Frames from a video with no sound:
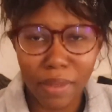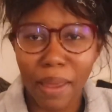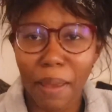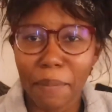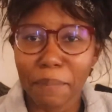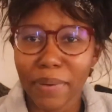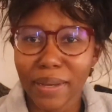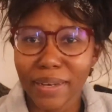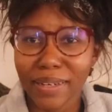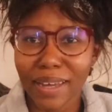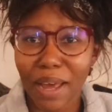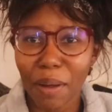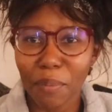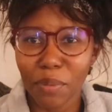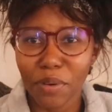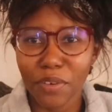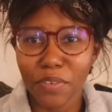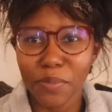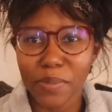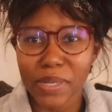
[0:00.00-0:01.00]
I made a
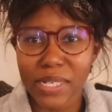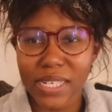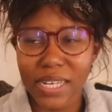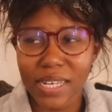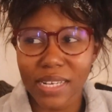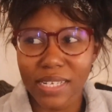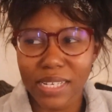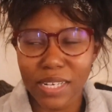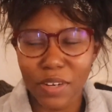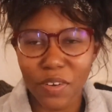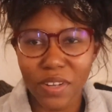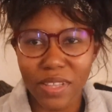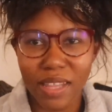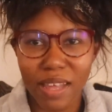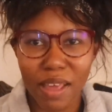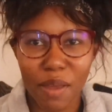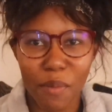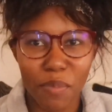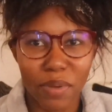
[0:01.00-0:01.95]
couple of mistakes here and there,